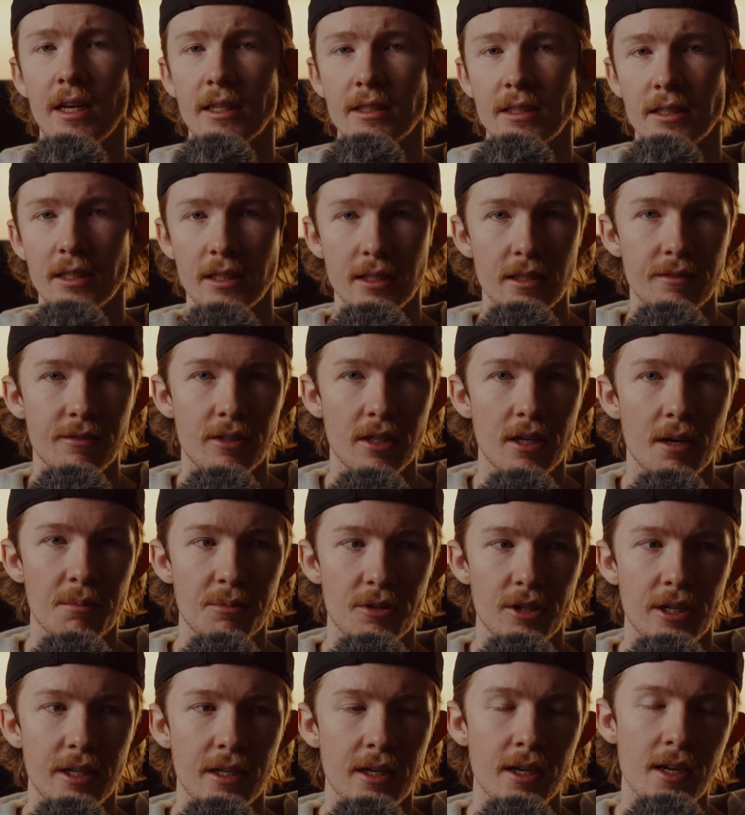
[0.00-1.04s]
a significant
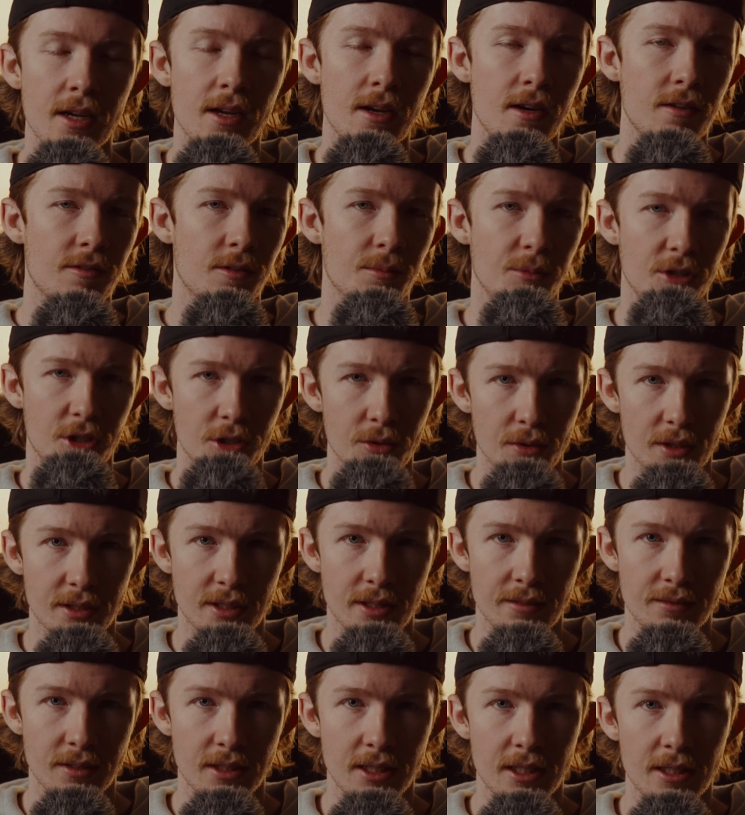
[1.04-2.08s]
upgrade from the
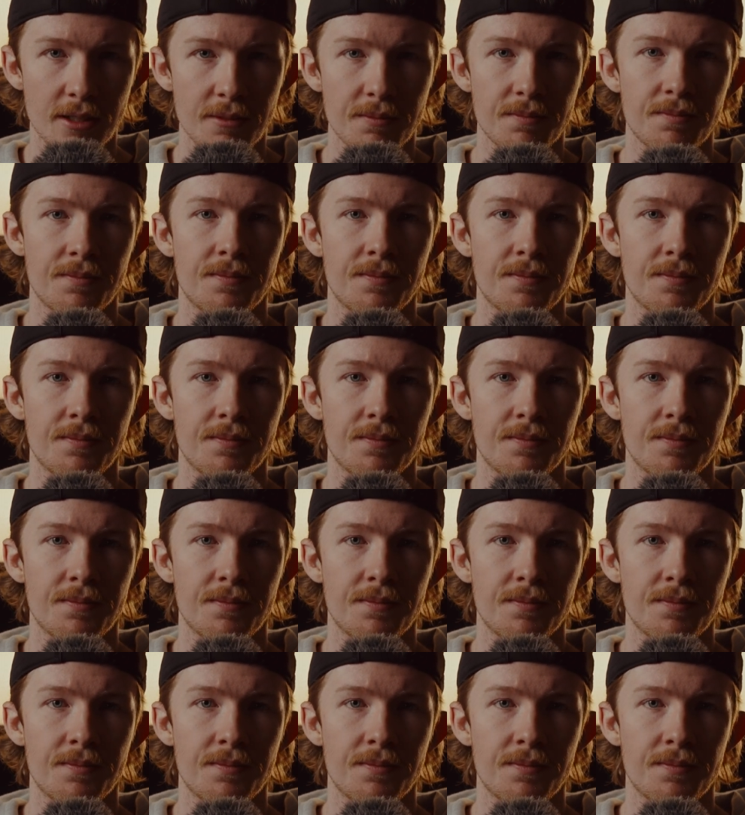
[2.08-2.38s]
QL17.